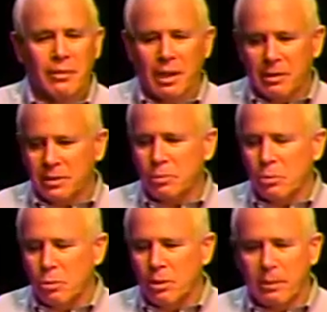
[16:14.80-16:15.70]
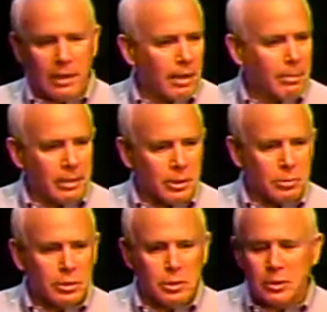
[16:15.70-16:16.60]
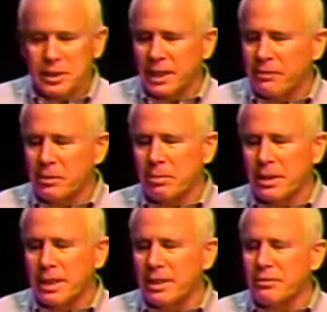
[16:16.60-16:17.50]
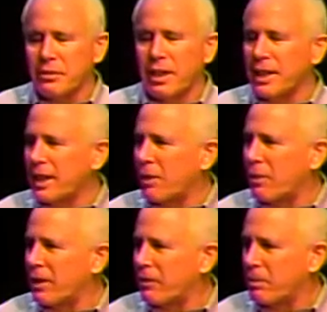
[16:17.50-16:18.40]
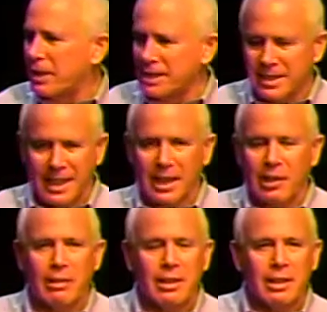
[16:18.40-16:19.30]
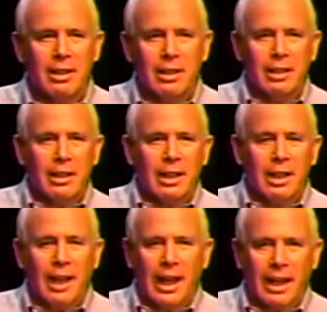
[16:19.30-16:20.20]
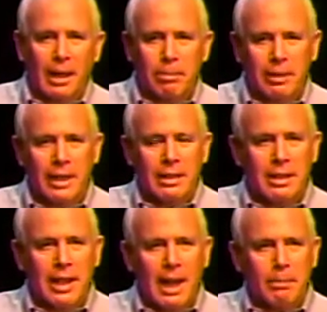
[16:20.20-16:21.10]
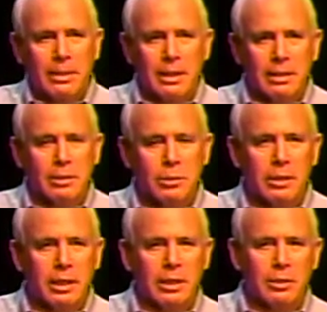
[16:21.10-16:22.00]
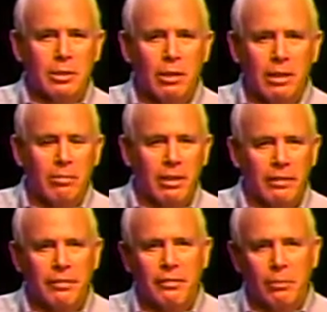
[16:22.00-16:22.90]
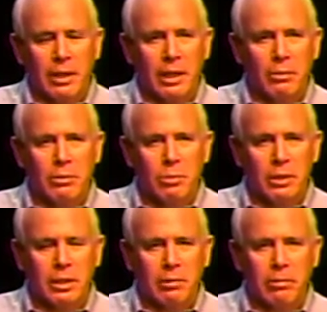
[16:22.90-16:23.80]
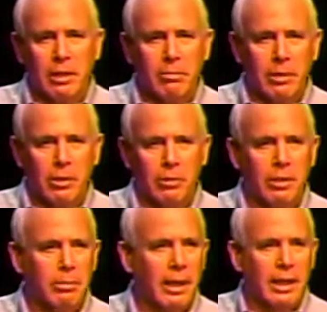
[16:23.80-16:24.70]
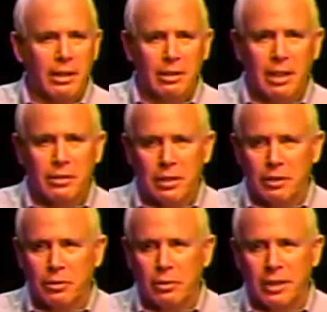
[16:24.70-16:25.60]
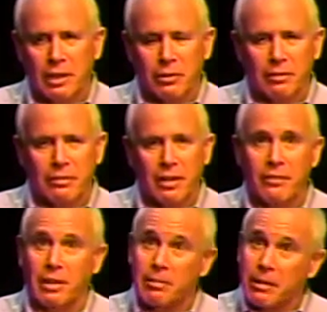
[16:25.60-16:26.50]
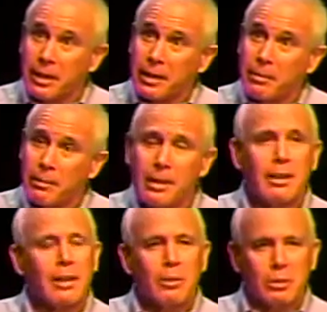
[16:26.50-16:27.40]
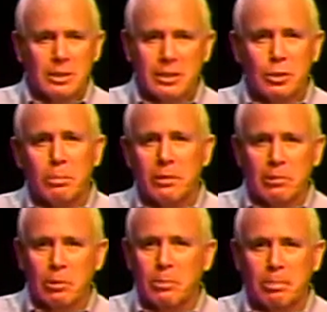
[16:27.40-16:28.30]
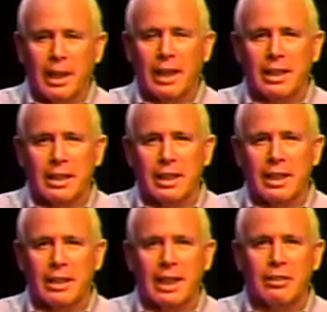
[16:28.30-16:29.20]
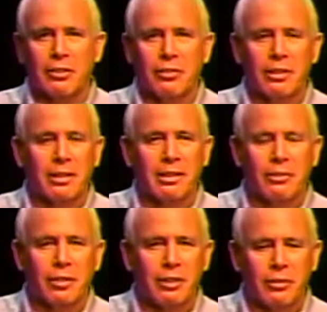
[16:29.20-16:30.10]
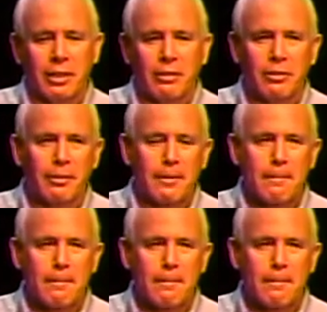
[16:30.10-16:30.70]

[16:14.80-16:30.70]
you know, as we're warming up and introducing everybody and finding out why everybody's there. And I played Clapton doing a guitar riff when he was with the Cream reunion back in London in 2005. Now, Cream was a super group back in the late 60s.